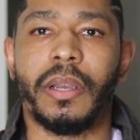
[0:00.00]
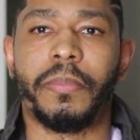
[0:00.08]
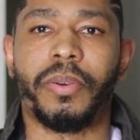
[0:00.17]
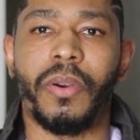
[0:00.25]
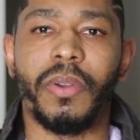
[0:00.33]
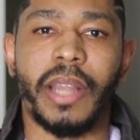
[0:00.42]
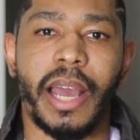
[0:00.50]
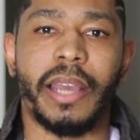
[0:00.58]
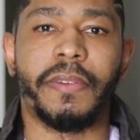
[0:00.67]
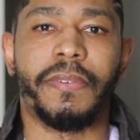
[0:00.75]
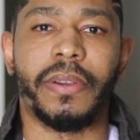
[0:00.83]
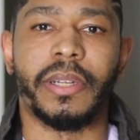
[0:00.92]

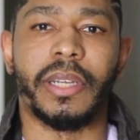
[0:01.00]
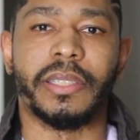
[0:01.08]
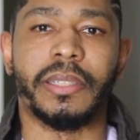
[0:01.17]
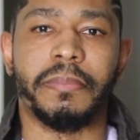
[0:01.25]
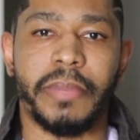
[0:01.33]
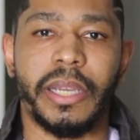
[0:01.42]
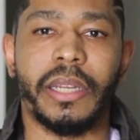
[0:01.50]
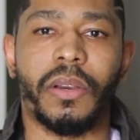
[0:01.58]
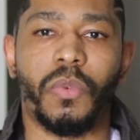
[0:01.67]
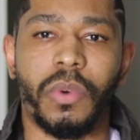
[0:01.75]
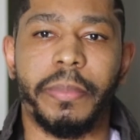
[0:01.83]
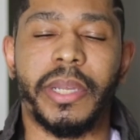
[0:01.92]
Pro-life doesn't mean
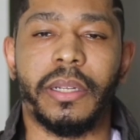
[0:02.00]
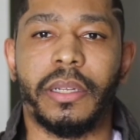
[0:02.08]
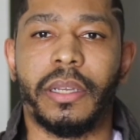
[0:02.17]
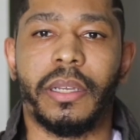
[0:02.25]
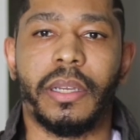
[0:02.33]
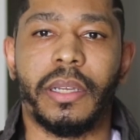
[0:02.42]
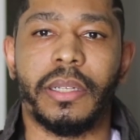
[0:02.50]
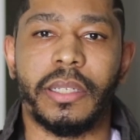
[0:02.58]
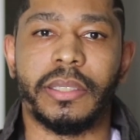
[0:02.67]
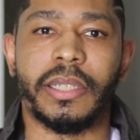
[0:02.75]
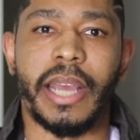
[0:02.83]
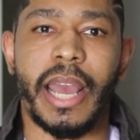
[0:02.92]
a woman
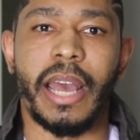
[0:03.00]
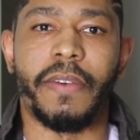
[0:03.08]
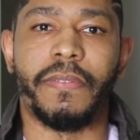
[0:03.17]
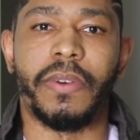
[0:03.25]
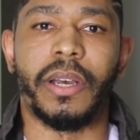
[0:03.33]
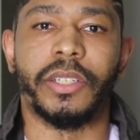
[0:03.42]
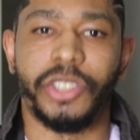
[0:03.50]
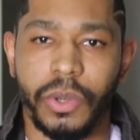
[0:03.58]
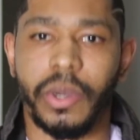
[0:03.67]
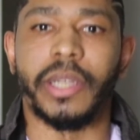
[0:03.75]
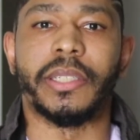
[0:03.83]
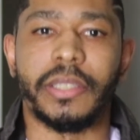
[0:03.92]
doesn't have a
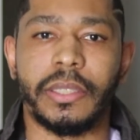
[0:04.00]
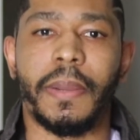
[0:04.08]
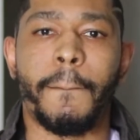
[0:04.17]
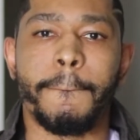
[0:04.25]
choice.